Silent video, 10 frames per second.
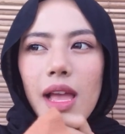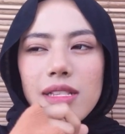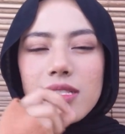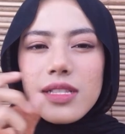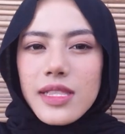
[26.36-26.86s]

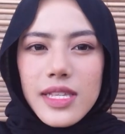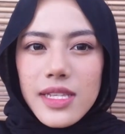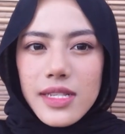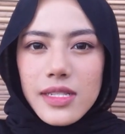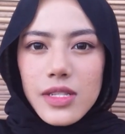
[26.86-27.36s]
has the
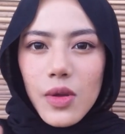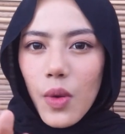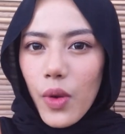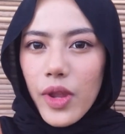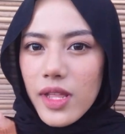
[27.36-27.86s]
least
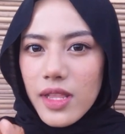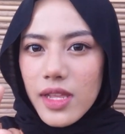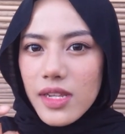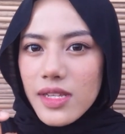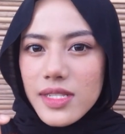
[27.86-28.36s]

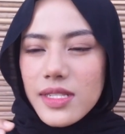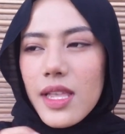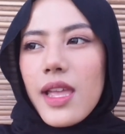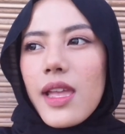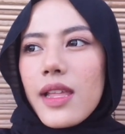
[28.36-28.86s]
oiliness
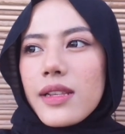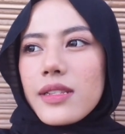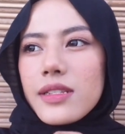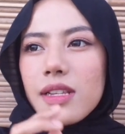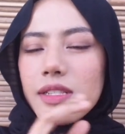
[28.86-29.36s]

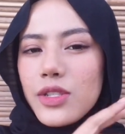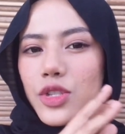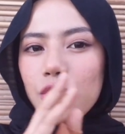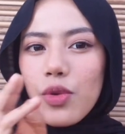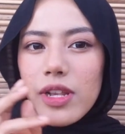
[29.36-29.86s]
and
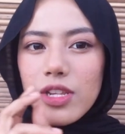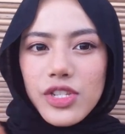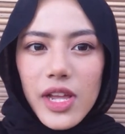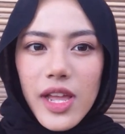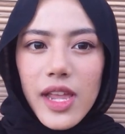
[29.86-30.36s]
doesn't show
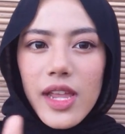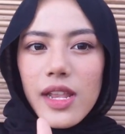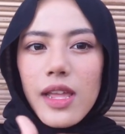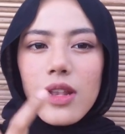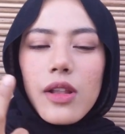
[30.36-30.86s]
any
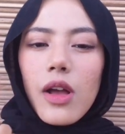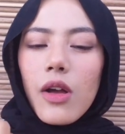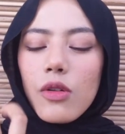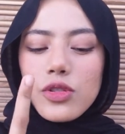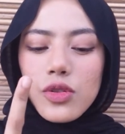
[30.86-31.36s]
shine. And
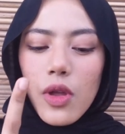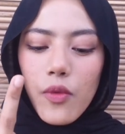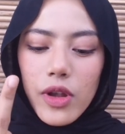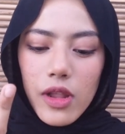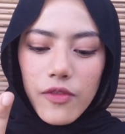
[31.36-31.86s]
also
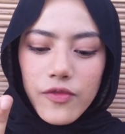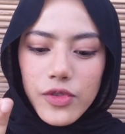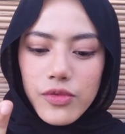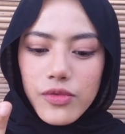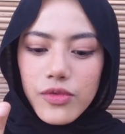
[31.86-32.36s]
I would love
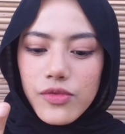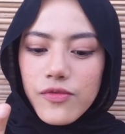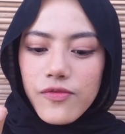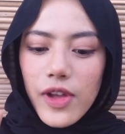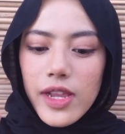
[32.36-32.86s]

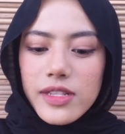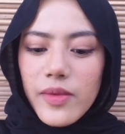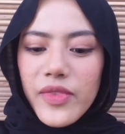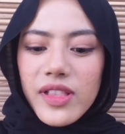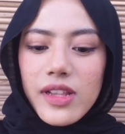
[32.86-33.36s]
to find
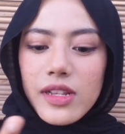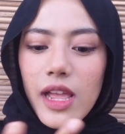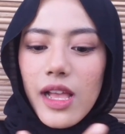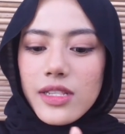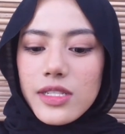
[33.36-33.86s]
something that
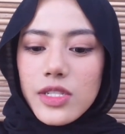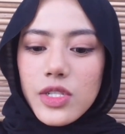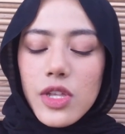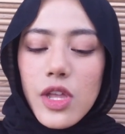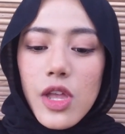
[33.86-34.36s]
has
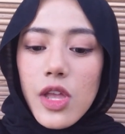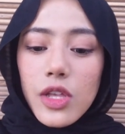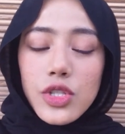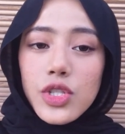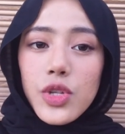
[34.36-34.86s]

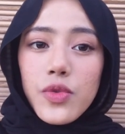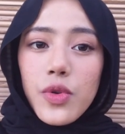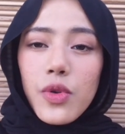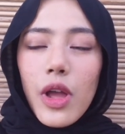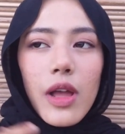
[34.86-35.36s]

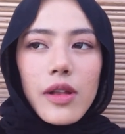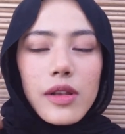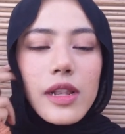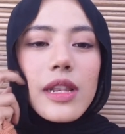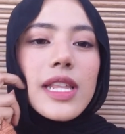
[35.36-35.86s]
zero
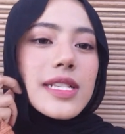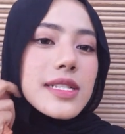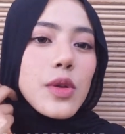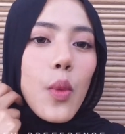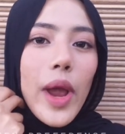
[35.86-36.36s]

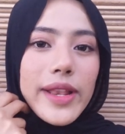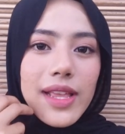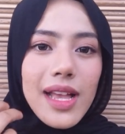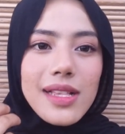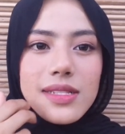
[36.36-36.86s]
least
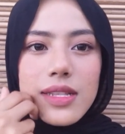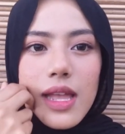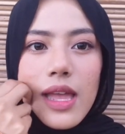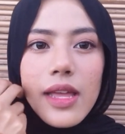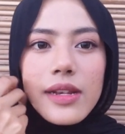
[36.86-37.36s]
white cast
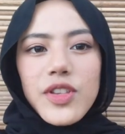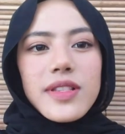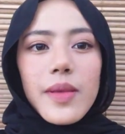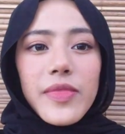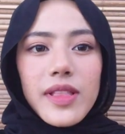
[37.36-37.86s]
and
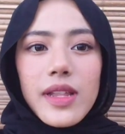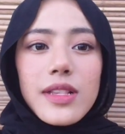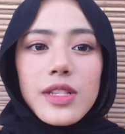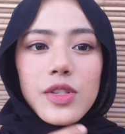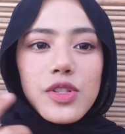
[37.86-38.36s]
just something
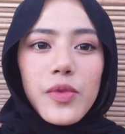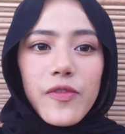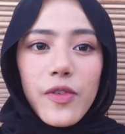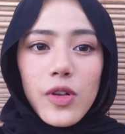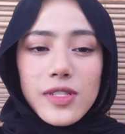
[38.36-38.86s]
that is
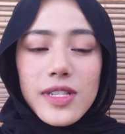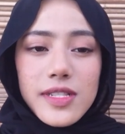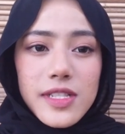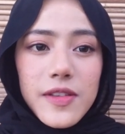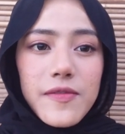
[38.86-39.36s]
suitable for
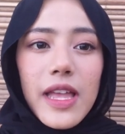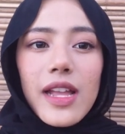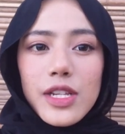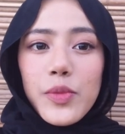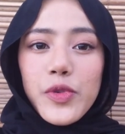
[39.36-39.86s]
sensitive
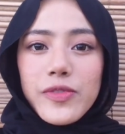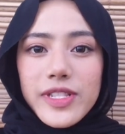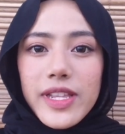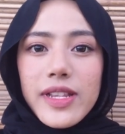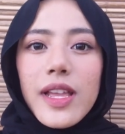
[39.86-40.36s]
acne
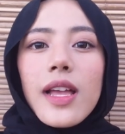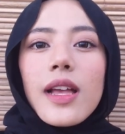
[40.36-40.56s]
prone skin.